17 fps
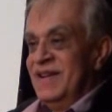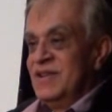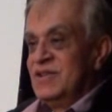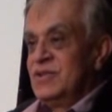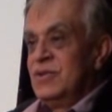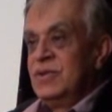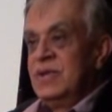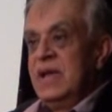
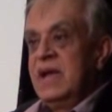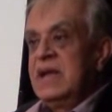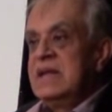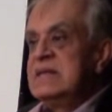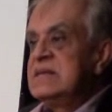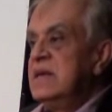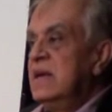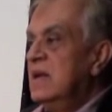So they
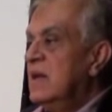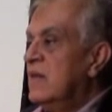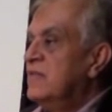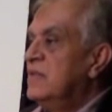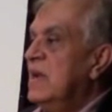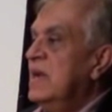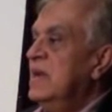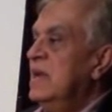can say,
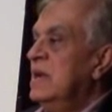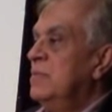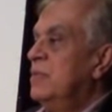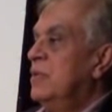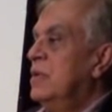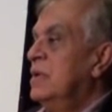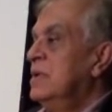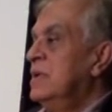love thy
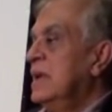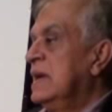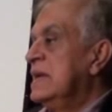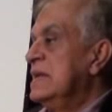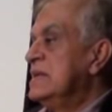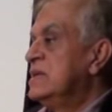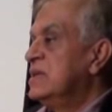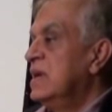neighbor, they
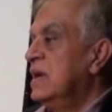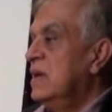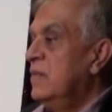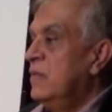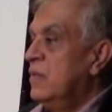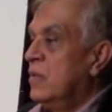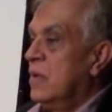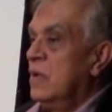can
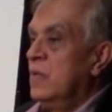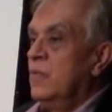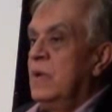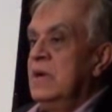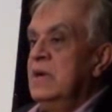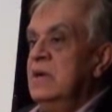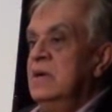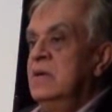say we're all
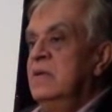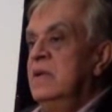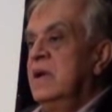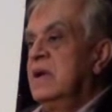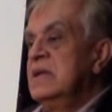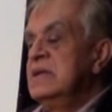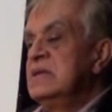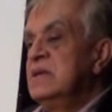one,
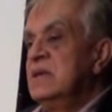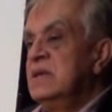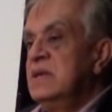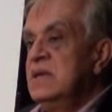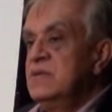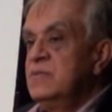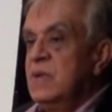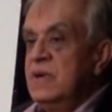they can say
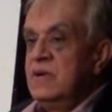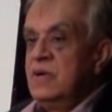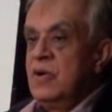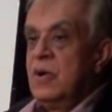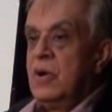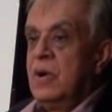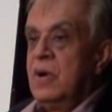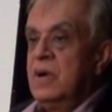there is one
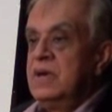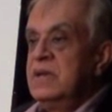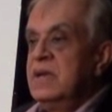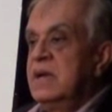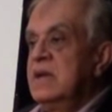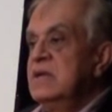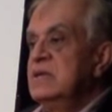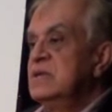God,
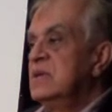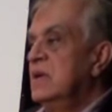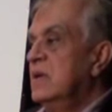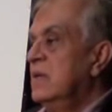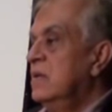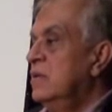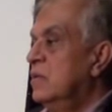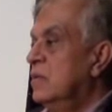they can
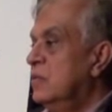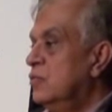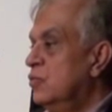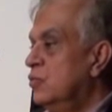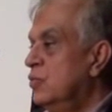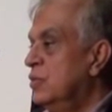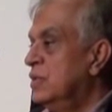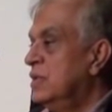say, you know,
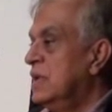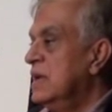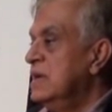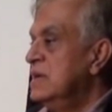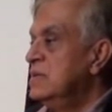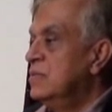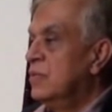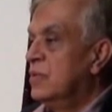do good
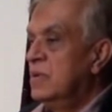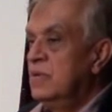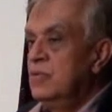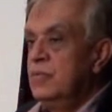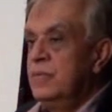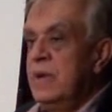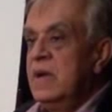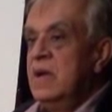things,
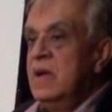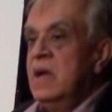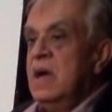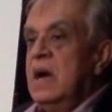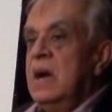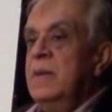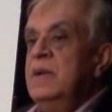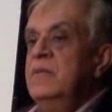don't do bad.
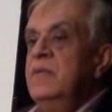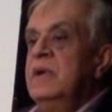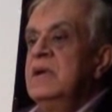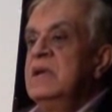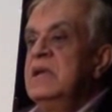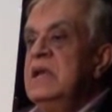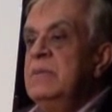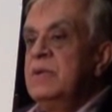I mean, we
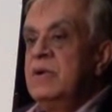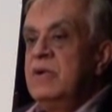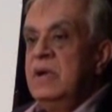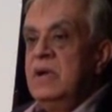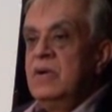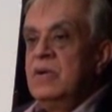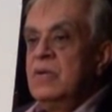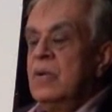can keep
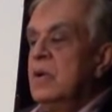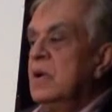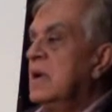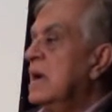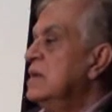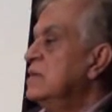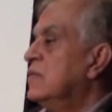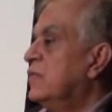agreeing on all
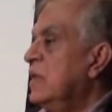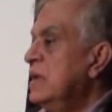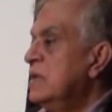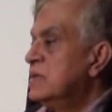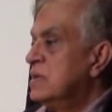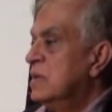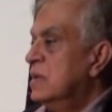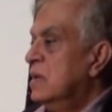kinds of
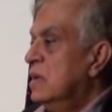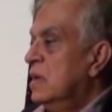things.